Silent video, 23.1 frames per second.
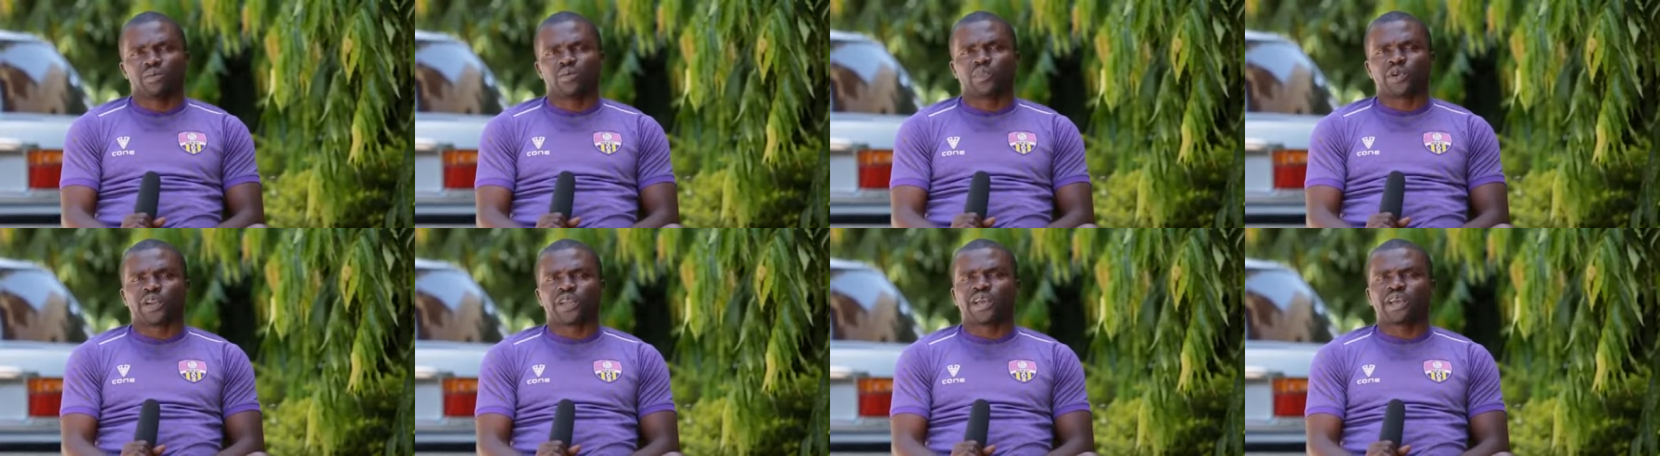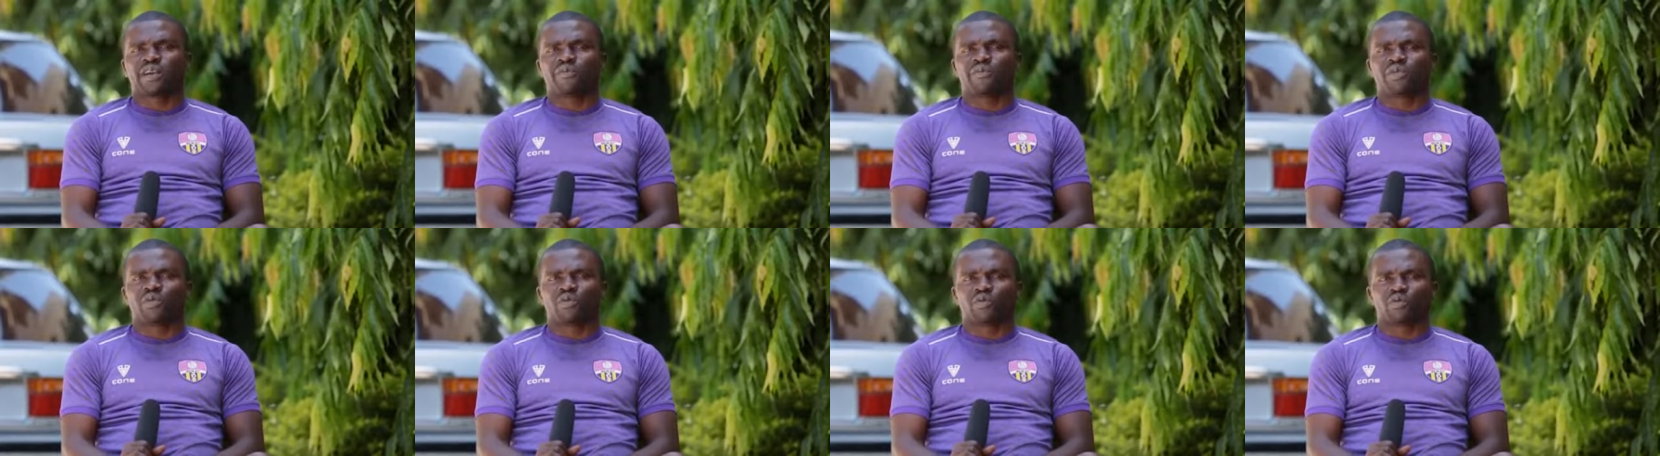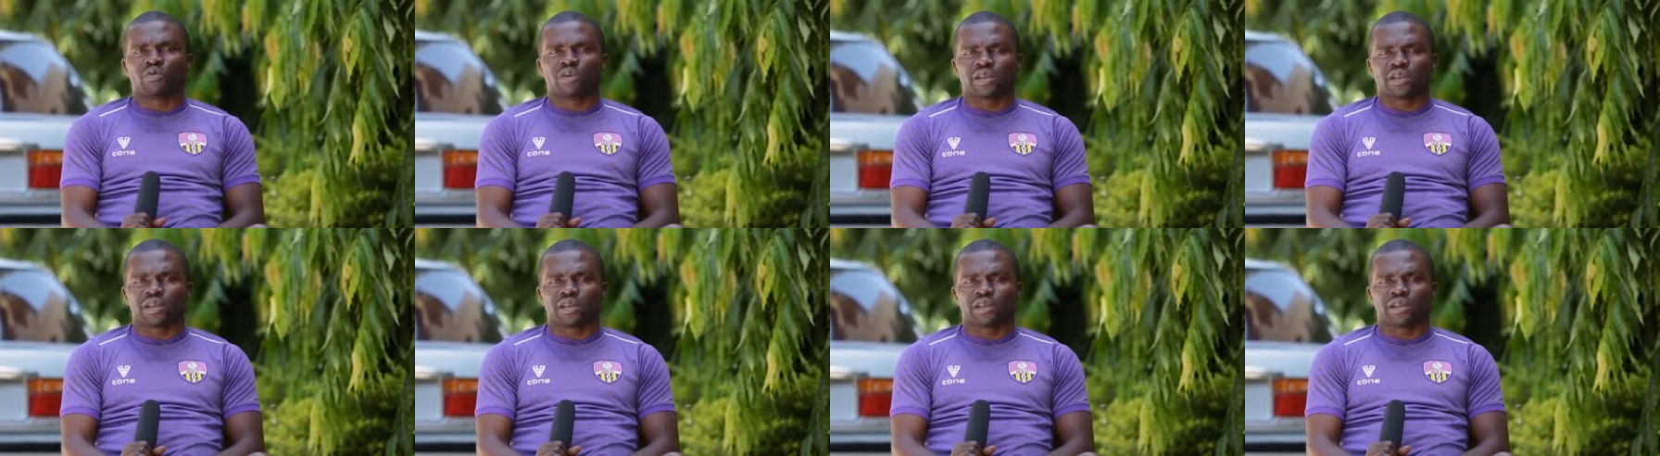Prayer i have been
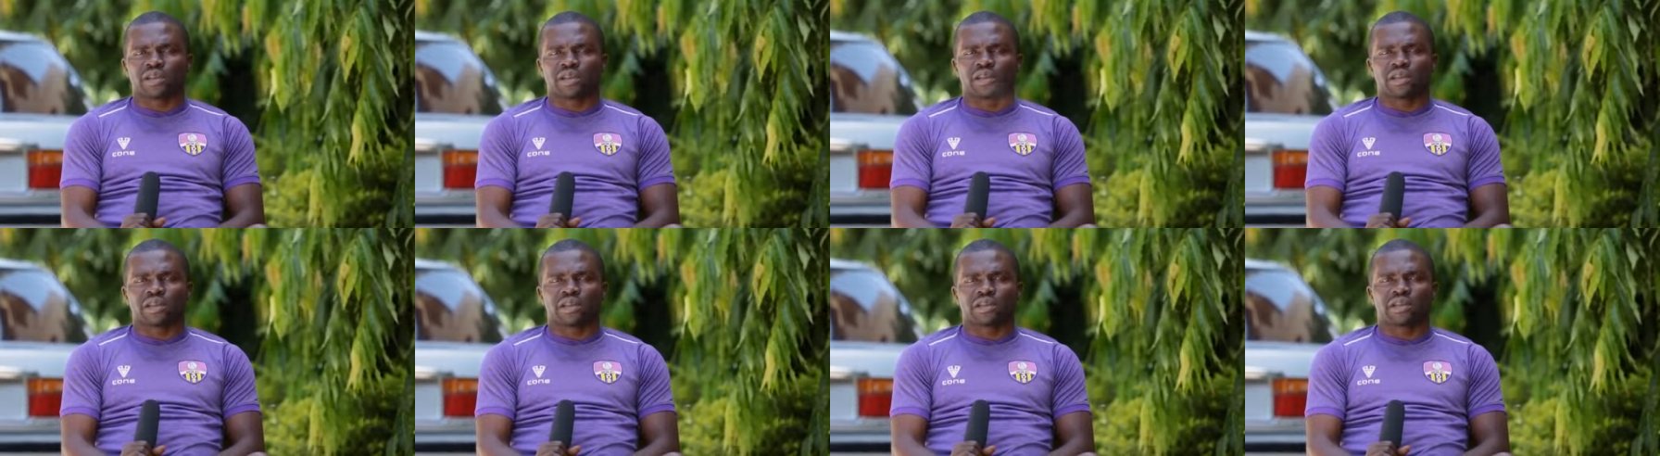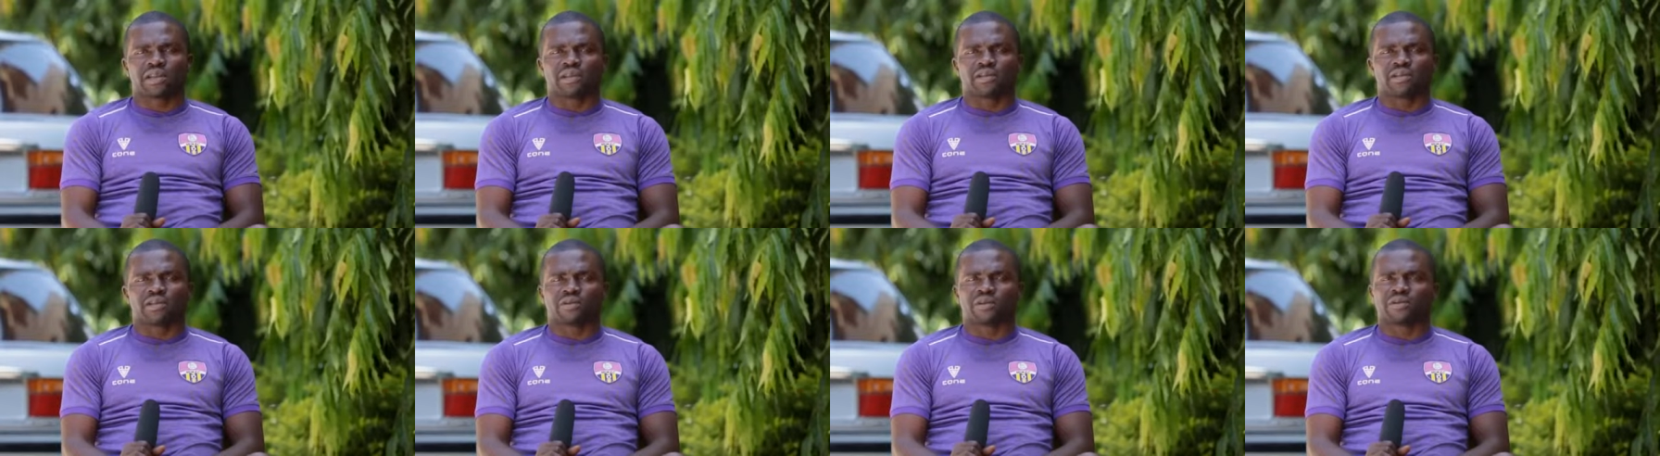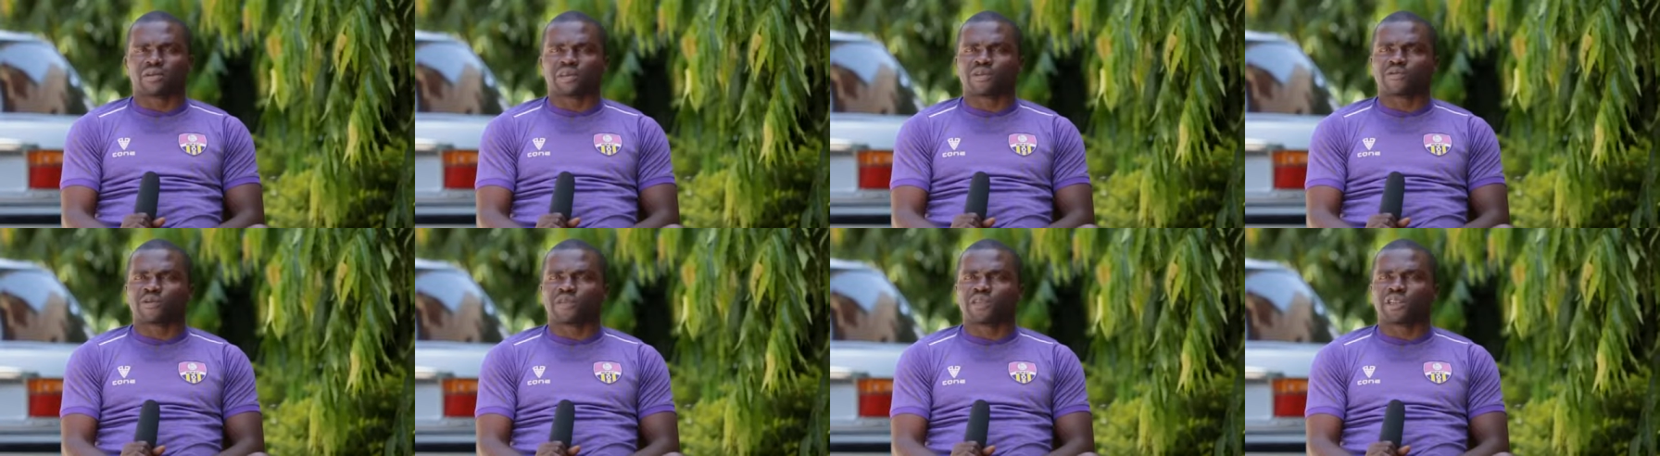working uh,
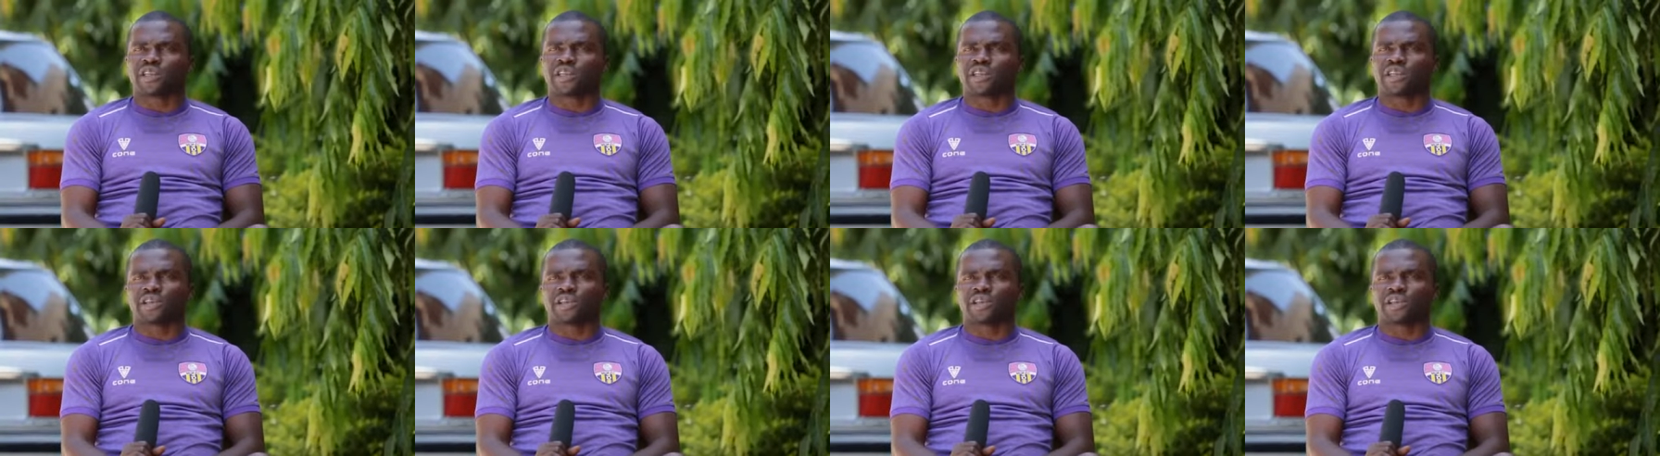successfully